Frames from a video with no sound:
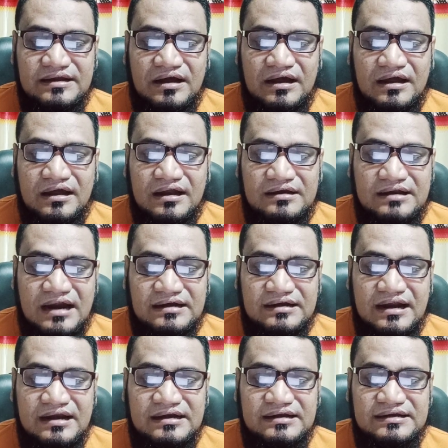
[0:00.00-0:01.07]
data
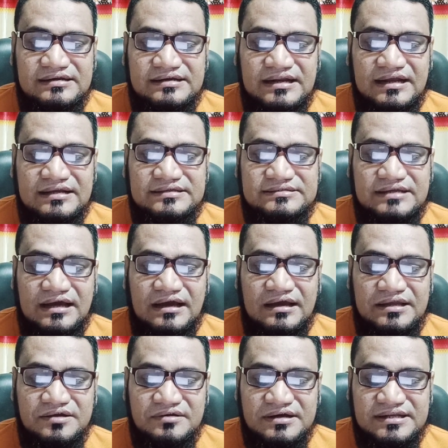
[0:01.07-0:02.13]
entry text,
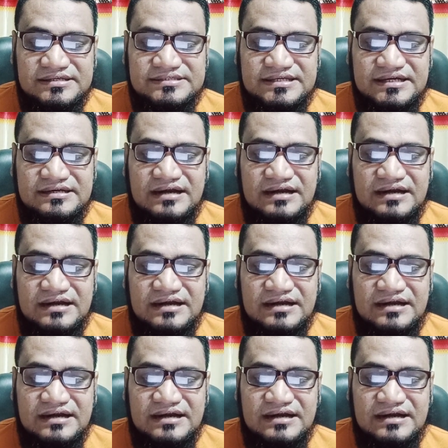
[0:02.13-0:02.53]
United States